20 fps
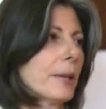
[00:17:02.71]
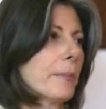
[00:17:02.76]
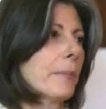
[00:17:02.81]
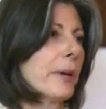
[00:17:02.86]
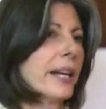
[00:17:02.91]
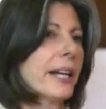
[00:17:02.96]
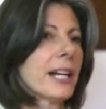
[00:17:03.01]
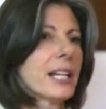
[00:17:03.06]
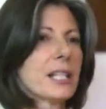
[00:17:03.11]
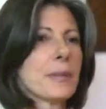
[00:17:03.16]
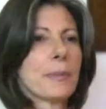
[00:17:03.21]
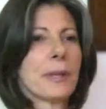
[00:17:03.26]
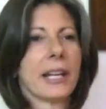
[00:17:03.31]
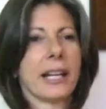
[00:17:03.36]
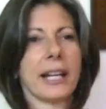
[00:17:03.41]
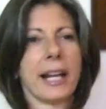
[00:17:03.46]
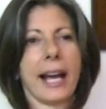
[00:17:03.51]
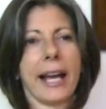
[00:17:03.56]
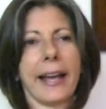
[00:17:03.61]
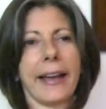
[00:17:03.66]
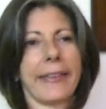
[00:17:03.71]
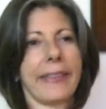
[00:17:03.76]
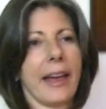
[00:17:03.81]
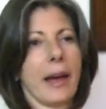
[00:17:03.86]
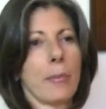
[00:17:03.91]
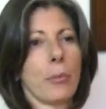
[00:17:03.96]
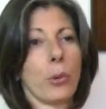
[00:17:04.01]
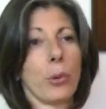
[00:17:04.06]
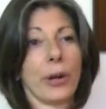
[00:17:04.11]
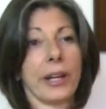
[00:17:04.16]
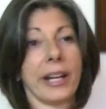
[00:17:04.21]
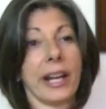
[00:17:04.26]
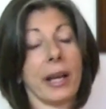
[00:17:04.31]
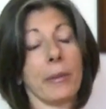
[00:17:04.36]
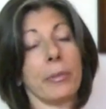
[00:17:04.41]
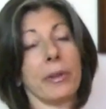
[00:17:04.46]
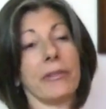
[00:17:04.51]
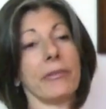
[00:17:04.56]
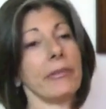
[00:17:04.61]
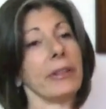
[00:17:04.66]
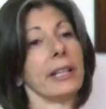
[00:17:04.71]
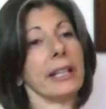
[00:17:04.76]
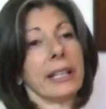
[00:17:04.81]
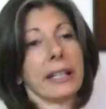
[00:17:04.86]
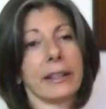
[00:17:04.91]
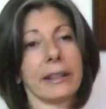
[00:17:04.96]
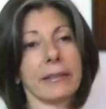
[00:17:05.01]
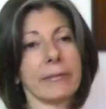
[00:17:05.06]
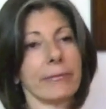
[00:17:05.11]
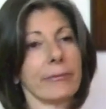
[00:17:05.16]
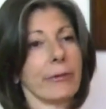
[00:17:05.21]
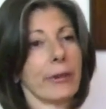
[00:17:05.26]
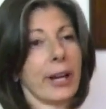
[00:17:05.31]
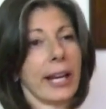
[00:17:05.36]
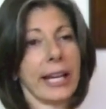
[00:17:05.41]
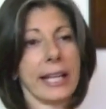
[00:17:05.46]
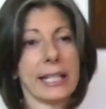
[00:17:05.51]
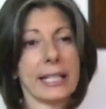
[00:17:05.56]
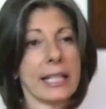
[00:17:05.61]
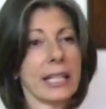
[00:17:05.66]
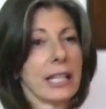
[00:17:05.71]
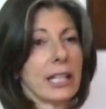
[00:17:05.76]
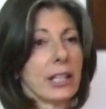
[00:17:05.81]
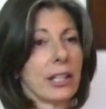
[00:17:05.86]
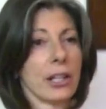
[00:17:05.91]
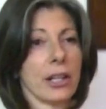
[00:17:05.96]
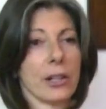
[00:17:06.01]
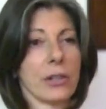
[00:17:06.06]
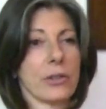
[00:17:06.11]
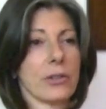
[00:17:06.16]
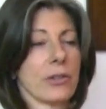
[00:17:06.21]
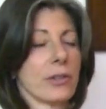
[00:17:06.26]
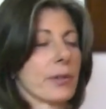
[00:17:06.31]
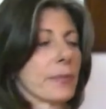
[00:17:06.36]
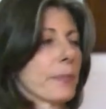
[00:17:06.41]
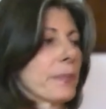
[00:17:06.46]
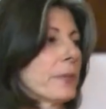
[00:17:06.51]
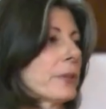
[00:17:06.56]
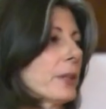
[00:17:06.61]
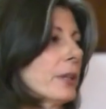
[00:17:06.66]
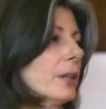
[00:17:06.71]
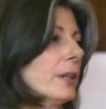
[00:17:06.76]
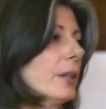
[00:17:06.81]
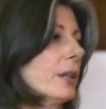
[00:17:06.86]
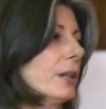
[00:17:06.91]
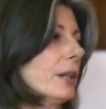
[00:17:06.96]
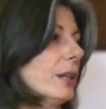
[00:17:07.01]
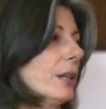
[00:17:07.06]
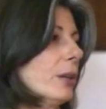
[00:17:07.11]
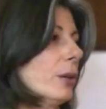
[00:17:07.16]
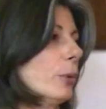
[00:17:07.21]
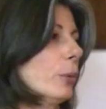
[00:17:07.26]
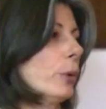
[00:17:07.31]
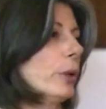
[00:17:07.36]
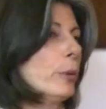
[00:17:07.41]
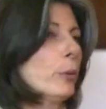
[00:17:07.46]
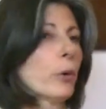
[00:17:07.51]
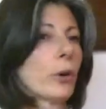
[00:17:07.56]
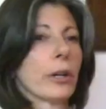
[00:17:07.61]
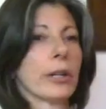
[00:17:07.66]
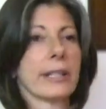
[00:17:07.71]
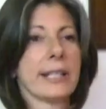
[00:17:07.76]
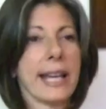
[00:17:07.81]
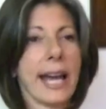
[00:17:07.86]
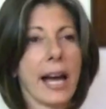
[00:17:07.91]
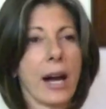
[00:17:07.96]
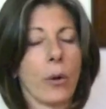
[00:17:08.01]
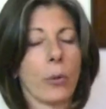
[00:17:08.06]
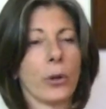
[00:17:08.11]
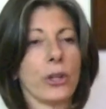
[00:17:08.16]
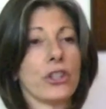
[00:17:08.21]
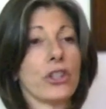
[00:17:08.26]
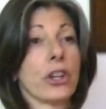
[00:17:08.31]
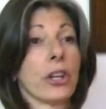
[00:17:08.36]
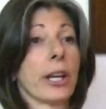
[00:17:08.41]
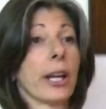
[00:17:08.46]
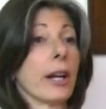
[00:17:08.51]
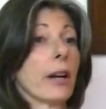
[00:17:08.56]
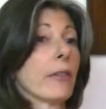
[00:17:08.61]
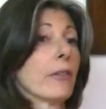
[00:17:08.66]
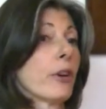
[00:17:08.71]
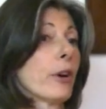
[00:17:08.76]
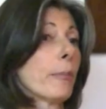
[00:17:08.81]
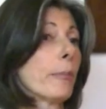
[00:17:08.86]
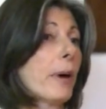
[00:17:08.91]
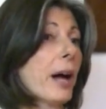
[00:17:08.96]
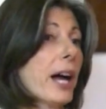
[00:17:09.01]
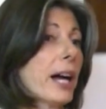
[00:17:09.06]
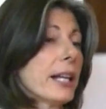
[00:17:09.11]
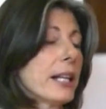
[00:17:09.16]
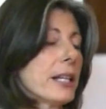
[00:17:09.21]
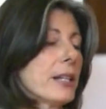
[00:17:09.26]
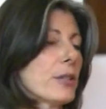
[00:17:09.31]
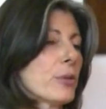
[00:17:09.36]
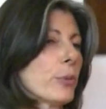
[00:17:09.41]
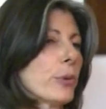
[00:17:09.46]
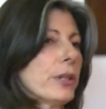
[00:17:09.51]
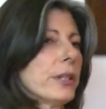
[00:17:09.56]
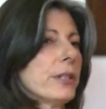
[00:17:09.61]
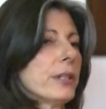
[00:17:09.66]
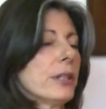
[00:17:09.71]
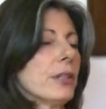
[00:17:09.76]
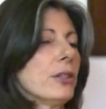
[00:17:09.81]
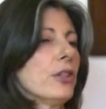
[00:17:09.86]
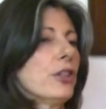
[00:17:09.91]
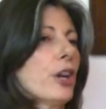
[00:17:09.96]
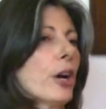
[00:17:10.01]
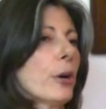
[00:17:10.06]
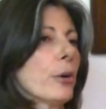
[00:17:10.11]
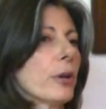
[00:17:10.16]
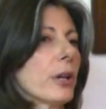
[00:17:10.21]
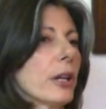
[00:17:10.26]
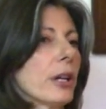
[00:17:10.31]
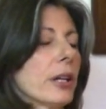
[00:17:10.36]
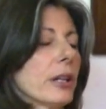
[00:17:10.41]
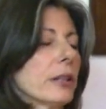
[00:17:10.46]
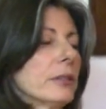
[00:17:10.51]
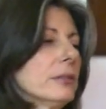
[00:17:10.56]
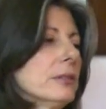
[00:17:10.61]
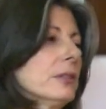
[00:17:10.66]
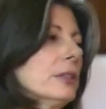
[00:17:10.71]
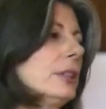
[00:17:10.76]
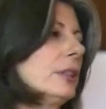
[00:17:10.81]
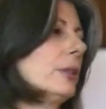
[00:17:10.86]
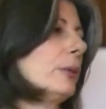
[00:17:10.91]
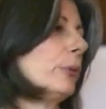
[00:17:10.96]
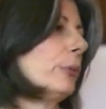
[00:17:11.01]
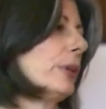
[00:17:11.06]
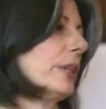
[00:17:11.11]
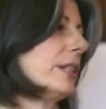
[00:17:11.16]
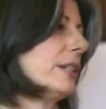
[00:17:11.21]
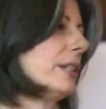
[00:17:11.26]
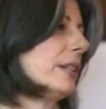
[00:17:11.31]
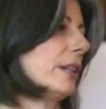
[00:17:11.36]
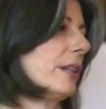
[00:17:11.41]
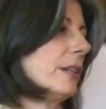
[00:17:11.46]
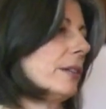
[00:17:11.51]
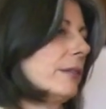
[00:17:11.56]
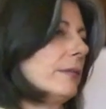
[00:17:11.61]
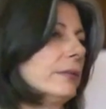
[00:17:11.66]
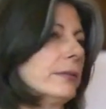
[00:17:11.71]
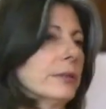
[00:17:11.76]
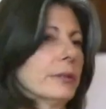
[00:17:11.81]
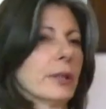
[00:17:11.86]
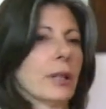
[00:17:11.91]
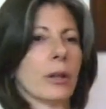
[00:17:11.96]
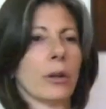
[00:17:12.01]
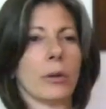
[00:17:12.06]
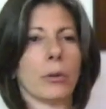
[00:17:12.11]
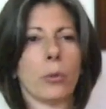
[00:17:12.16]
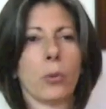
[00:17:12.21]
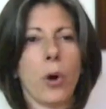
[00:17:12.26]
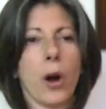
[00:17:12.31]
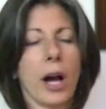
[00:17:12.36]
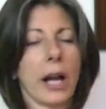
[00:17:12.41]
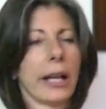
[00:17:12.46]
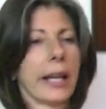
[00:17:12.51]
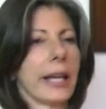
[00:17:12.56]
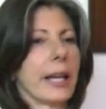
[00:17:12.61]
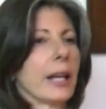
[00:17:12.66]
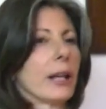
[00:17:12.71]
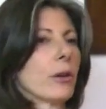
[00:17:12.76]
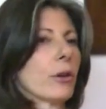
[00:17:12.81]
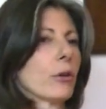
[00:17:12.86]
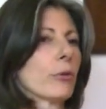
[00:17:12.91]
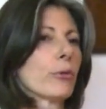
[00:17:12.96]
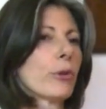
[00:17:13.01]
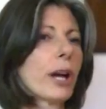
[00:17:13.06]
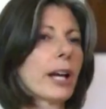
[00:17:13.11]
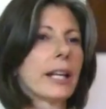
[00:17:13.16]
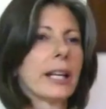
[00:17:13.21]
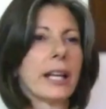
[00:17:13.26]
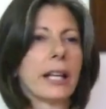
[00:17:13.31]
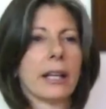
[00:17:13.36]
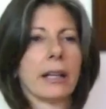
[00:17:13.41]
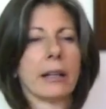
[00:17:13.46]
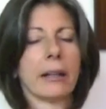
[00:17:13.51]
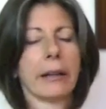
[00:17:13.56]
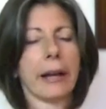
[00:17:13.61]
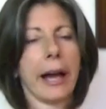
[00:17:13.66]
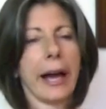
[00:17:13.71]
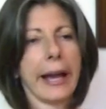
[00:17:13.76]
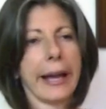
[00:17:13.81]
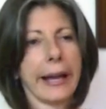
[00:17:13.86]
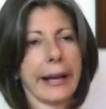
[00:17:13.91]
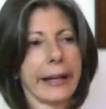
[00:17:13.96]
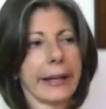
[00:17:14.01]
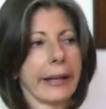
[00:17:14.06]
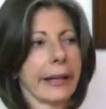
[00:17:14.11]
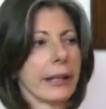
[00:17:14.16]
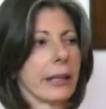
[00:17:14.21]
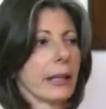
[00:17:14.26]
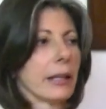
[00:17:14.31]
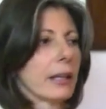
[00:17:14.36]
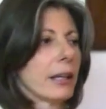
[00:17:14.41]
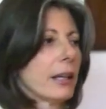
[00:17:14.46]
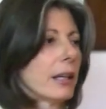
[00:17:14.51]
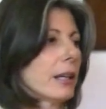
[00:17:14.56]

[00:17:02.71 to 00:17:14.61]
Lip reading: My husband and I at that point had been vegan for 18 years. We worked out, we took care of our bodies, we did yoga, we did walking or running, kayaking.